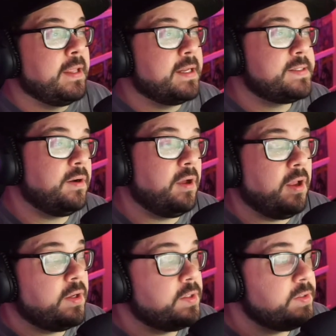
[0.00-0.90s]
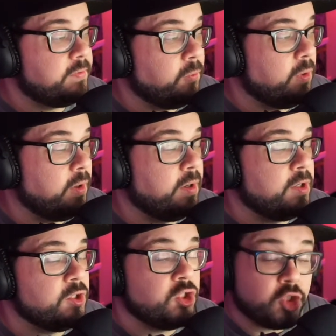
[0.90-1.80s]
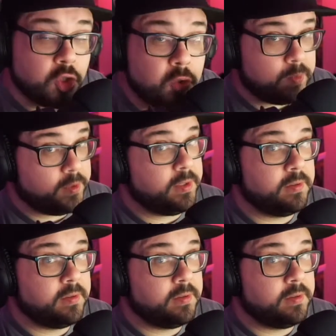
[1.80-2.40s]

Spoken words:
That's our hauls for June.